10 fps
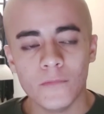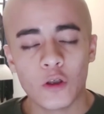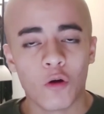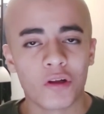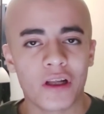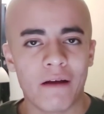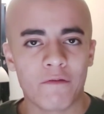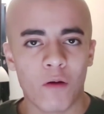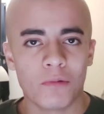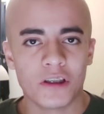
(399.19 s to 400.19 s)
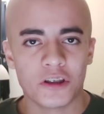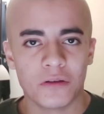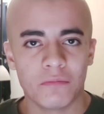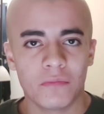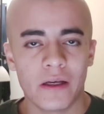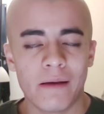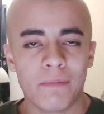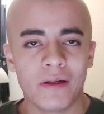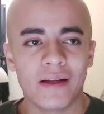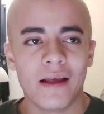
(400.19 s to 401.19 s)
You're always going to have competition, okay?
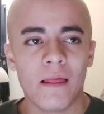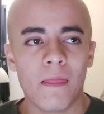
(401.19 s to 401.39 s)
But